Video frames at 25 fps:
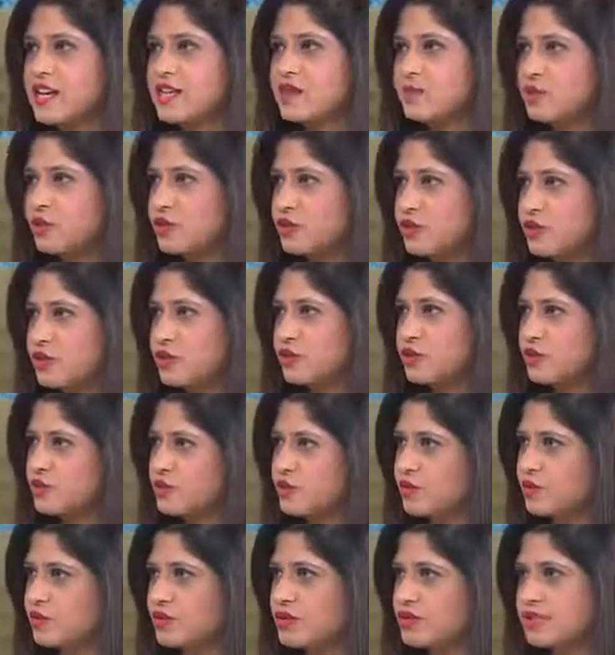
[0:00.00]
I spoke to the
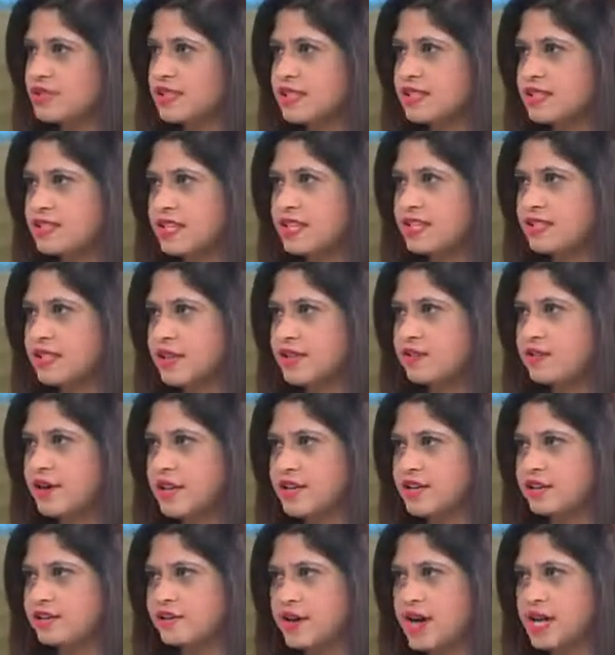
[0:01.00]
source, they said
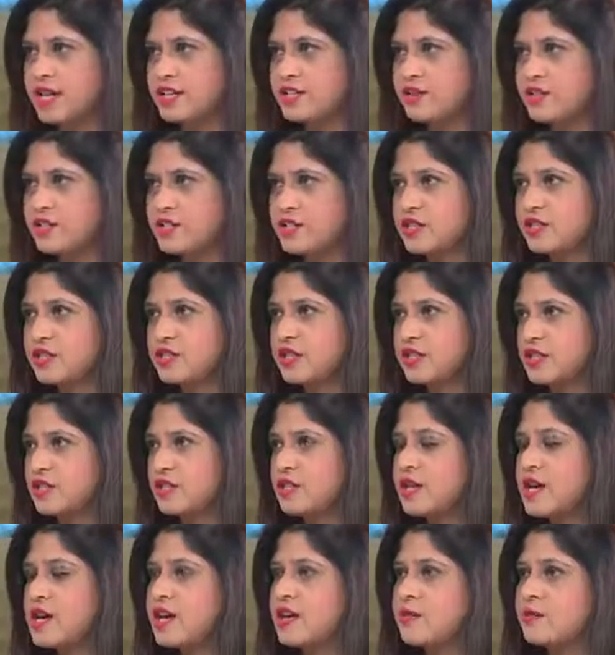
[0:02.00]
that valuations
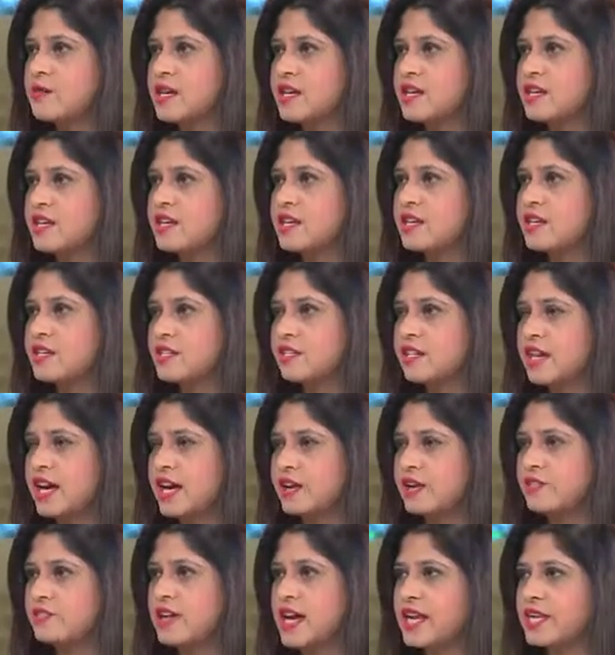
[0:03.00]
is mainly the
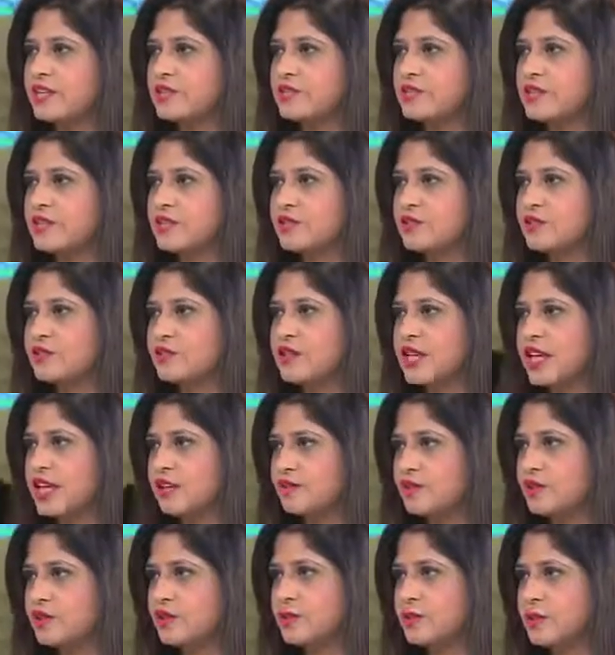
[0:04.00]
kind of valuations you
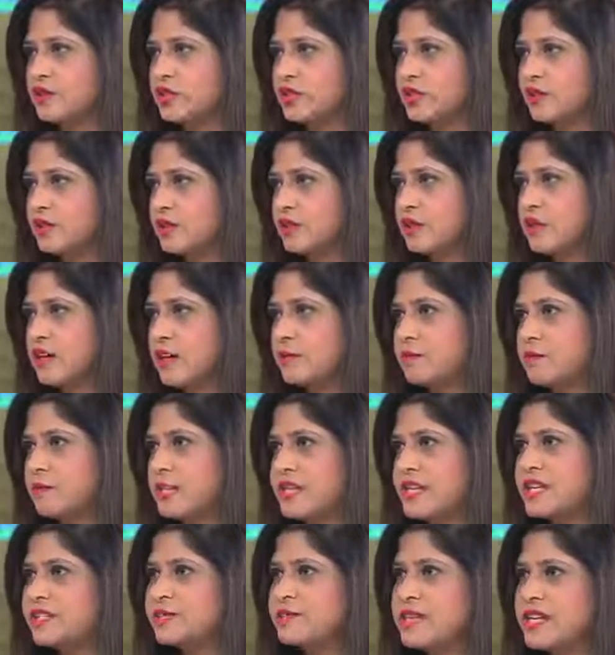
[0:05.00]
get for a particular
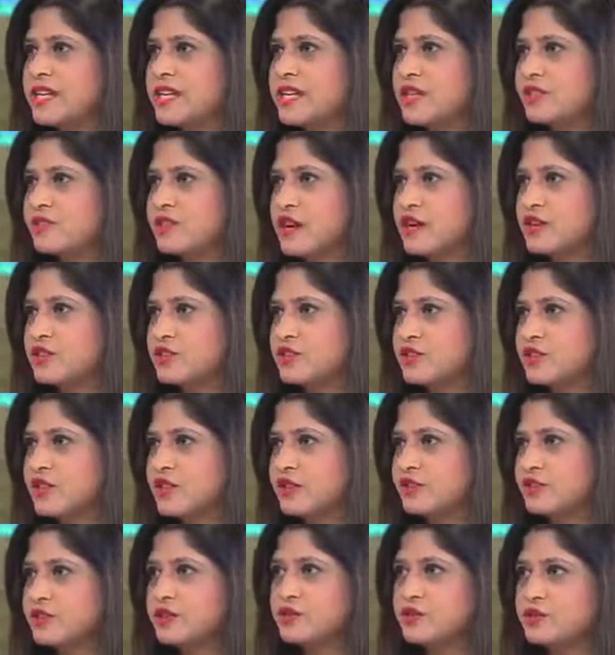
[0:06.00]
company is mainly a function
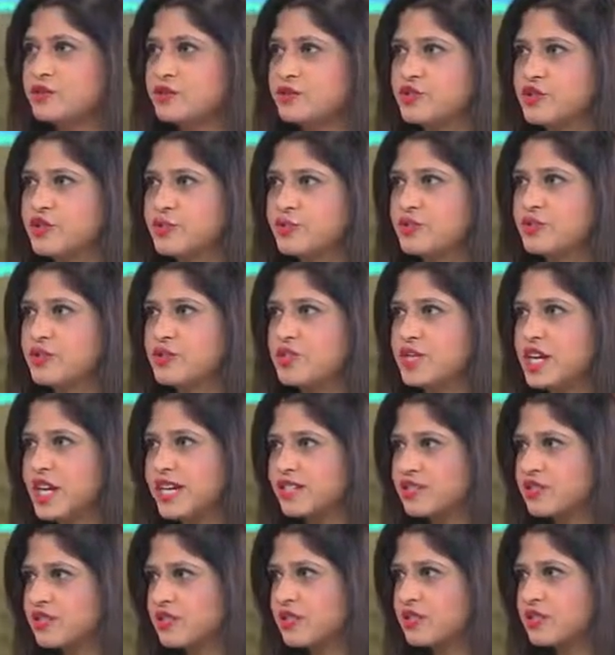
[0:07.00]
of the future
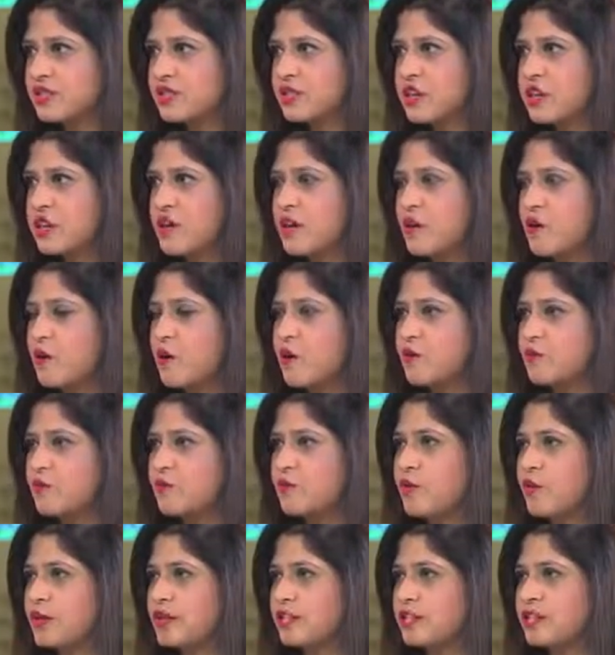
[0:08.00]
projections
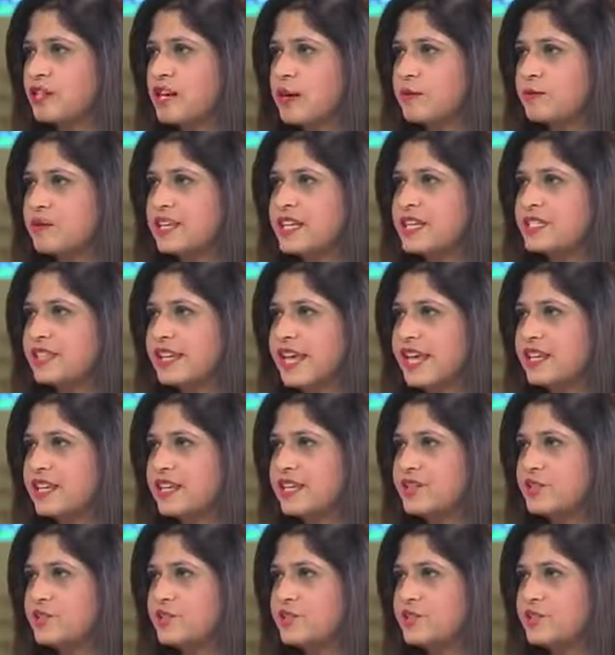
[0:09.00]
of what the company is likely